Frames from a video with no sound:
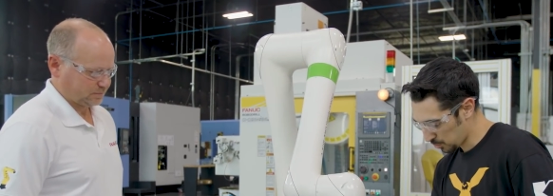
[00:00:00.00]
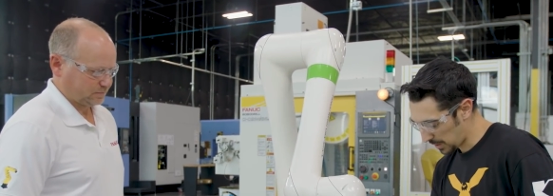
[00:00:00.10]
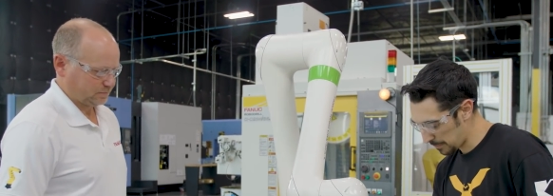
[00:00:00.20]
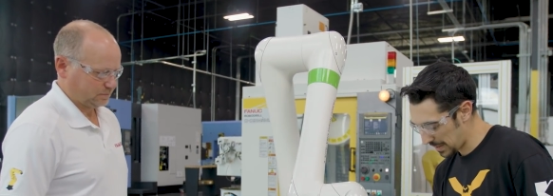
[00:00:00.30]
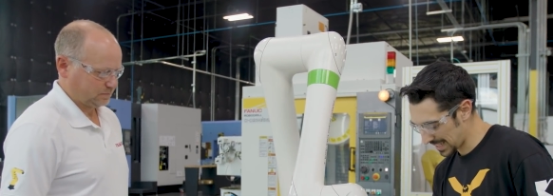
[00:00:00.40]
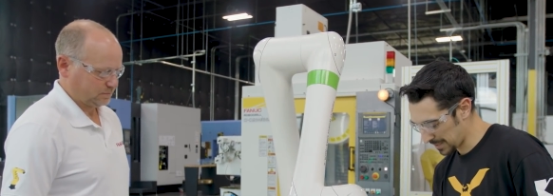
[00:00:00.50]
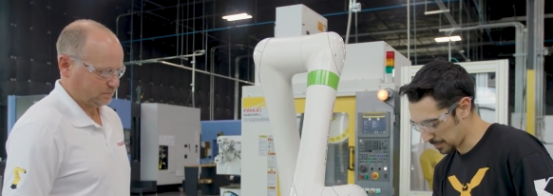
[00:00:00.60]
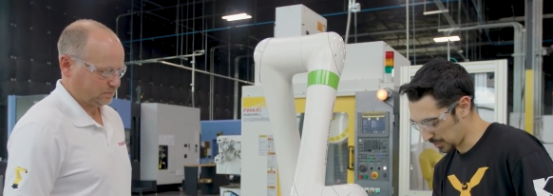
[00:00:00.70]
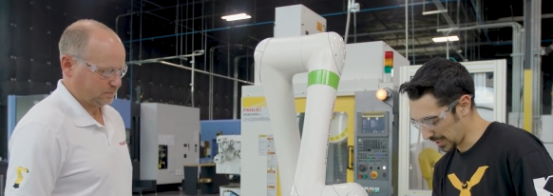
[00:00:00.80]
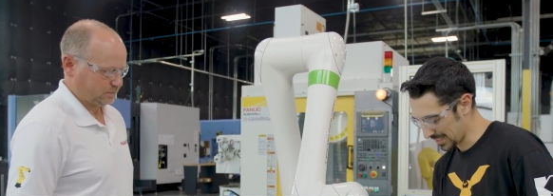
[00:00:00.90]
Speaker 1: right back
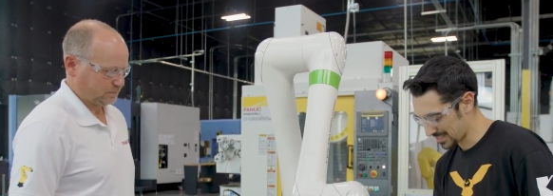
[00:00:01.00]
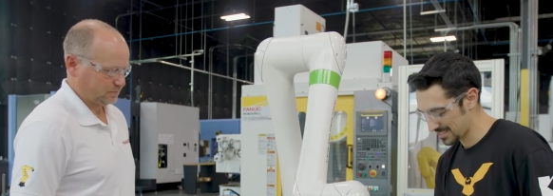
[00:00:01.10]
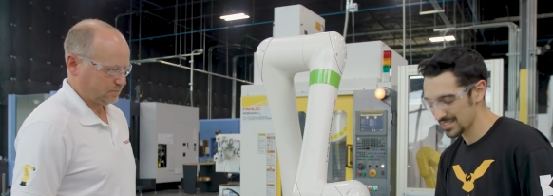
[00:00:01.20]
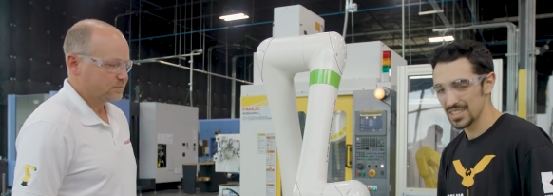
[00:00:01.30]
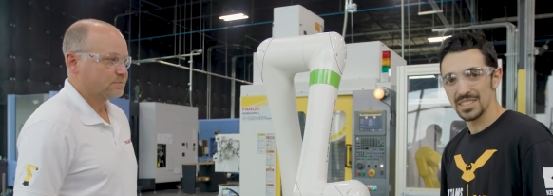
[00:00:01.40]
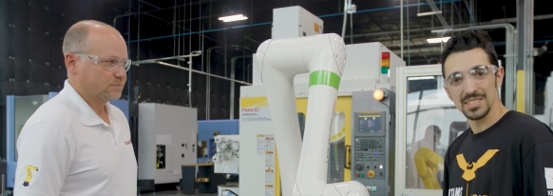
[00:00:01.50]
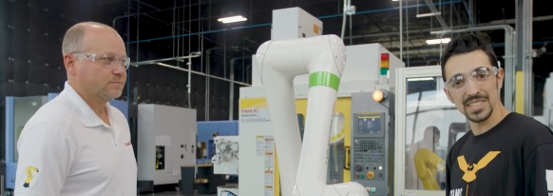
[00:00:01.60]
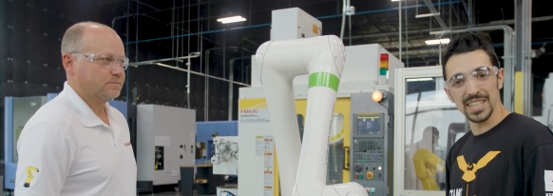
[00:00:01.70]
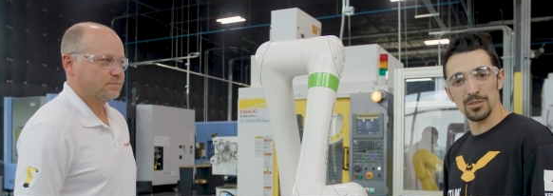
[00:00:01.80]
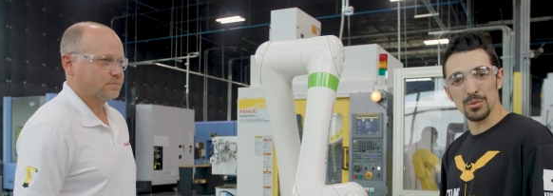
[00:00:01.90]
in place
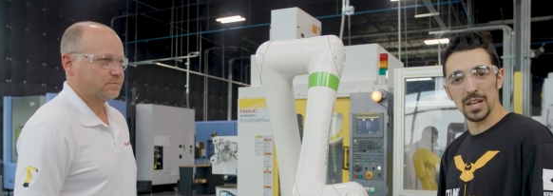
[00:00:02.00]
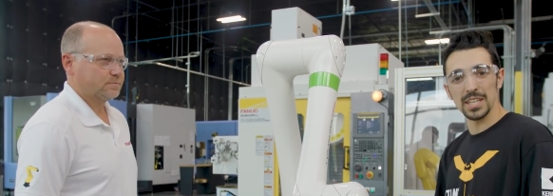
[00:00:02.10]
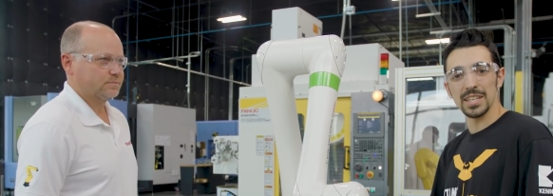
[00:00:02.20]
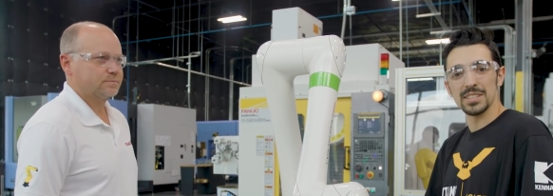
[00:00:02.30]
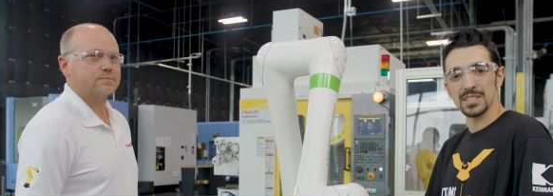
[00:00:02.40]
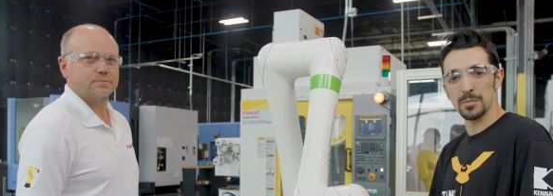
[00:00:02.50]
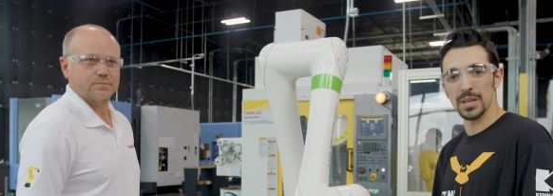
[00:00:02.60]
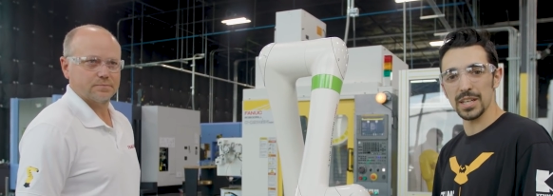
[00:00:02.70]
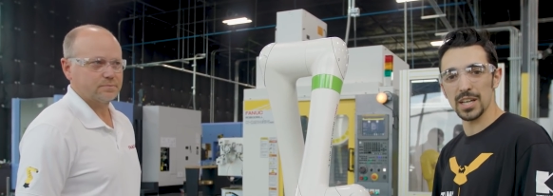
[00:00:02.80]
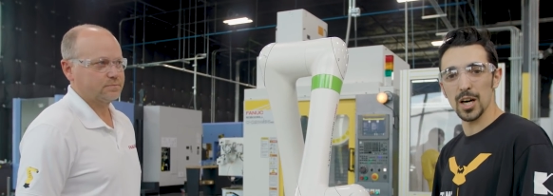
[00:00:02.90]
to get ready to
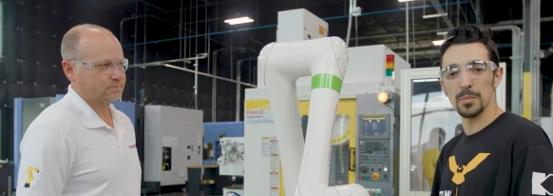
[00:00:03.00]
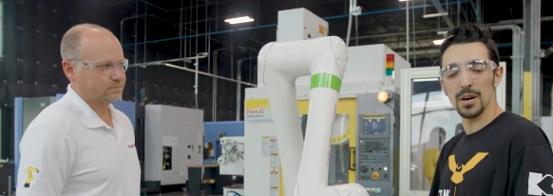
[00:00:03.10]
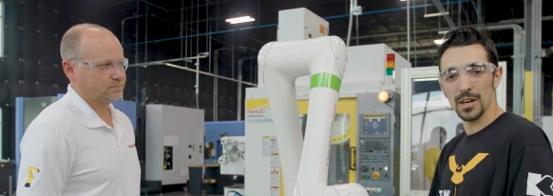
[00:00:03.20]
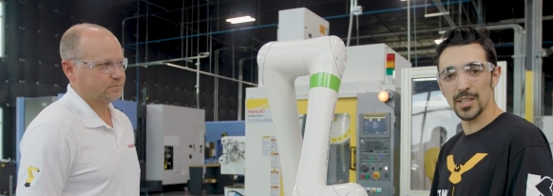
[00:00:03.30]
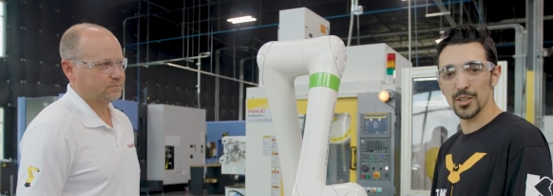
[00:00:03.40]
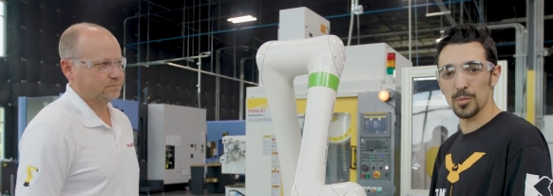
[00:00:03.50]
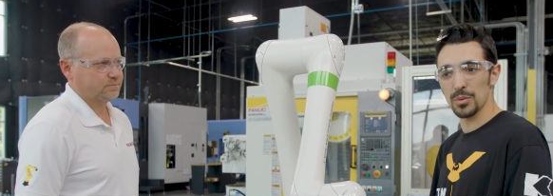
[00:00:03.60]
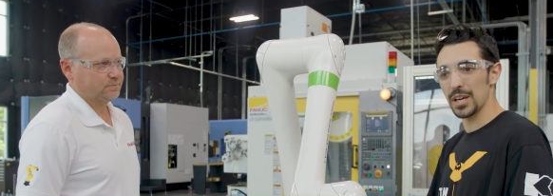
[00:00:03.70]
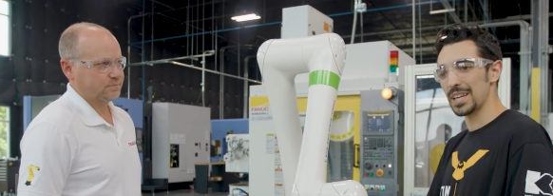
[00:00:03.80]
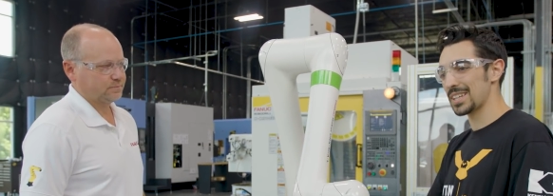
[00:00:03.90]
pick up another
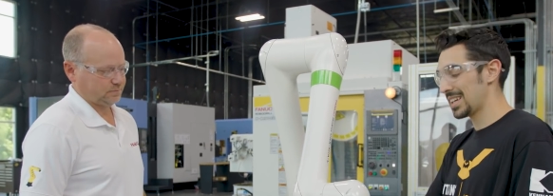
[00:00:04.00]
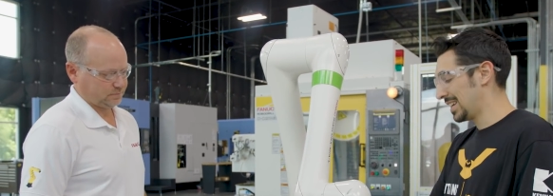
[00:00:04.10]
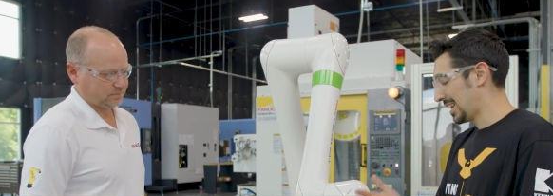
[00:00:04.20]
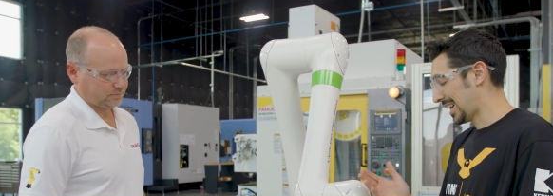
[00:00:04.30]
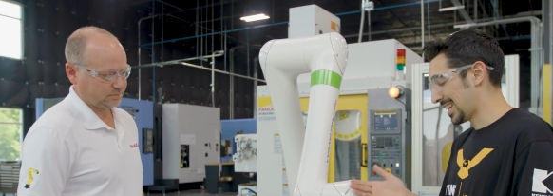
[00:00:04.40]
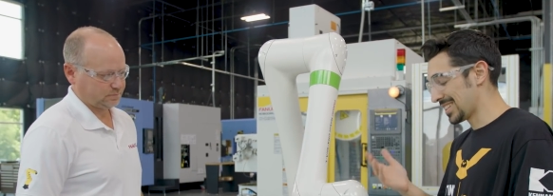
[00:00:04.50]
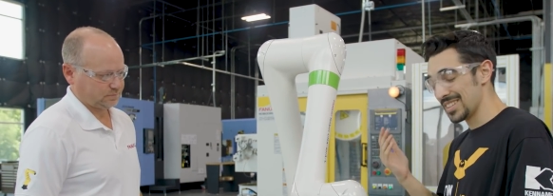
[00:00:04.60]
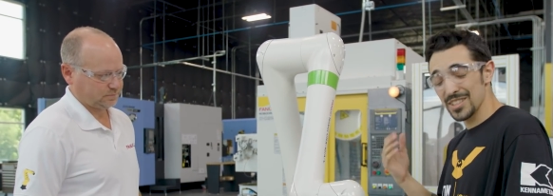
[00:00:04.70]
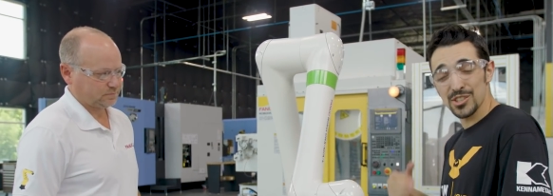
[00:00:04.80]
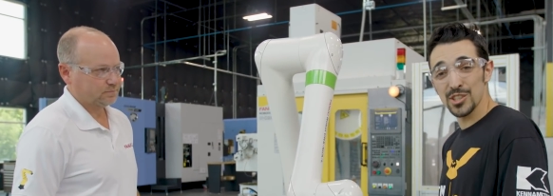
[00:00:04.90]
blank,
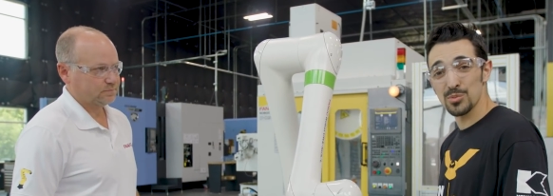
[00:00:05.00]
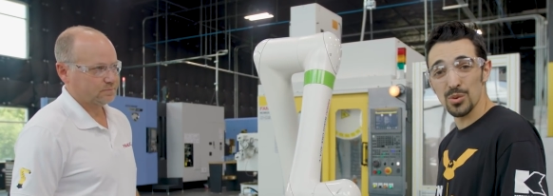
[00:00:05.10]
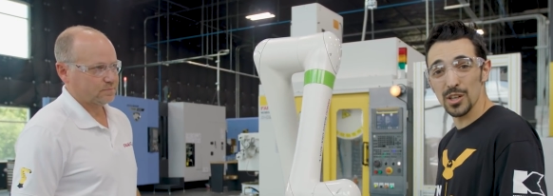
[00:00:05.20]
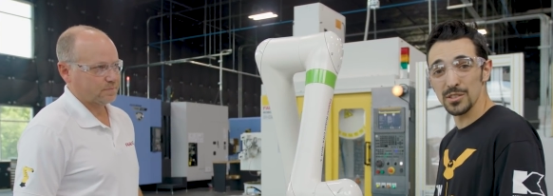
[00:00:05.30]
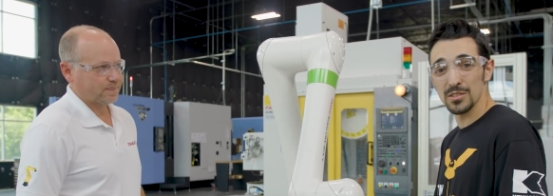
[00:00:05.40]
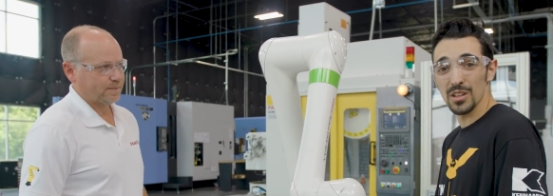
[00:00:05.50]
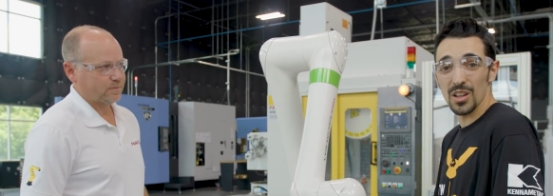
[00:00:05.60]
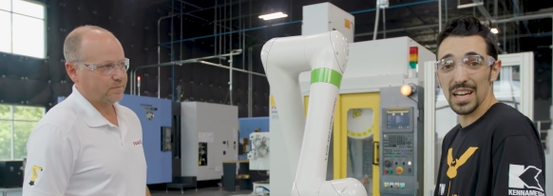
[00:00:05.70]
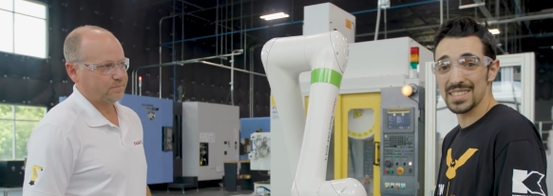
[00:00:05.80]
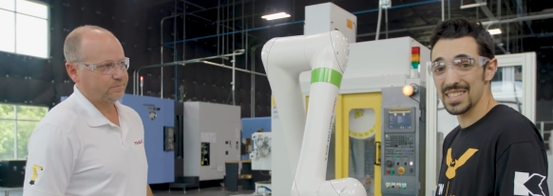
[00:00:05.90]
and this could run
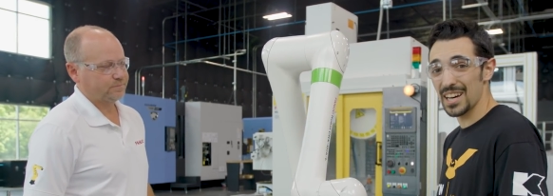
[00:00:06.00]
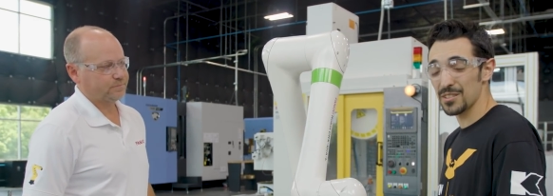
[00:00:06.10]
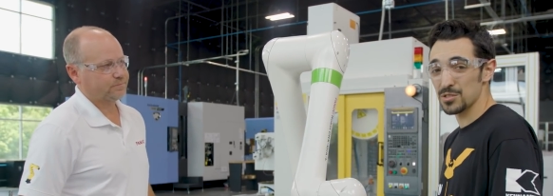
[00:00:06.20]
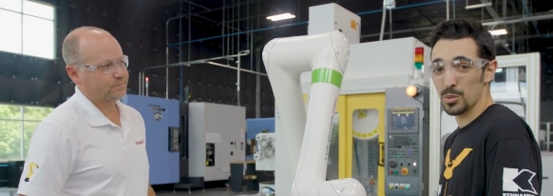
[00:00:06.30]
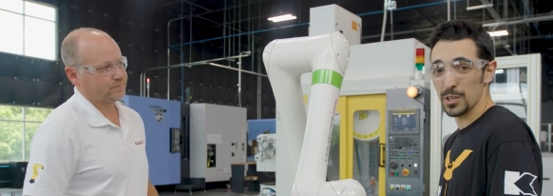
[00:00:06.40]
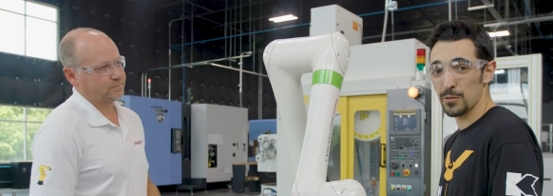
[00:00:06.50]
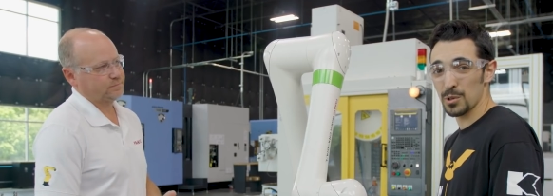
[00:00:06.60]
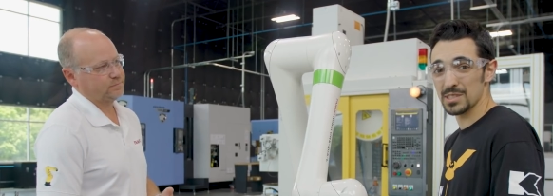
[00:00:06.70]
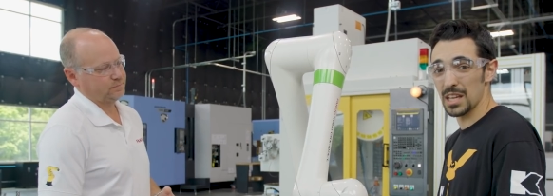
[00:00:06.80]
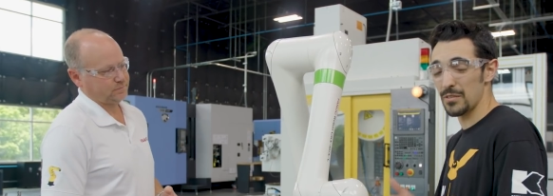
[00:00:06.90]
lights out
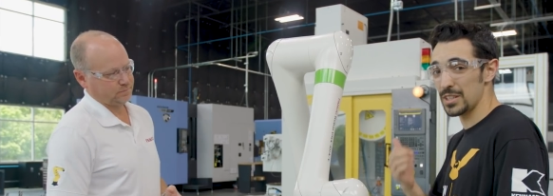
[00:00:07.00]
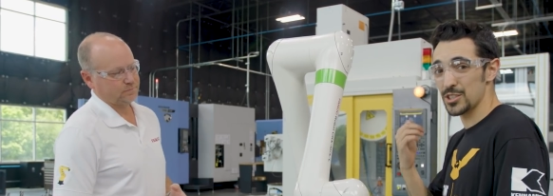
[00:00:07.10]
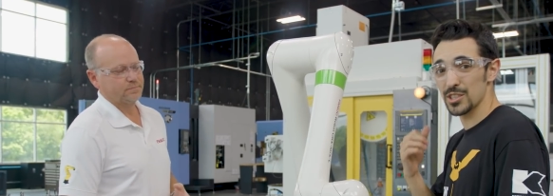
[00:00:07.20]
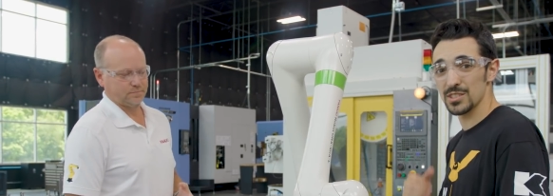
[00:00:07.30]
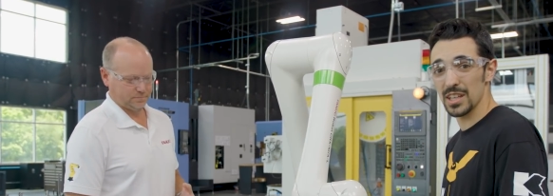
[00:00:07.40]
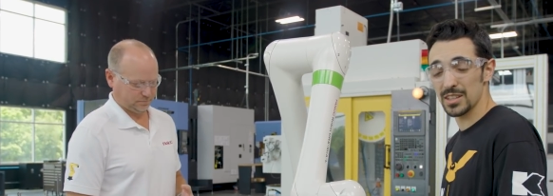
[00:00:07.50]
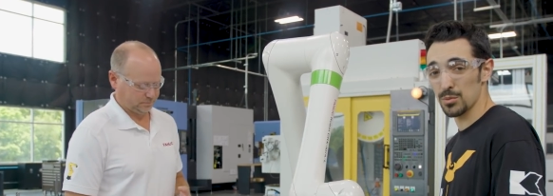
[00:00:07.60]
twenty-four seven just like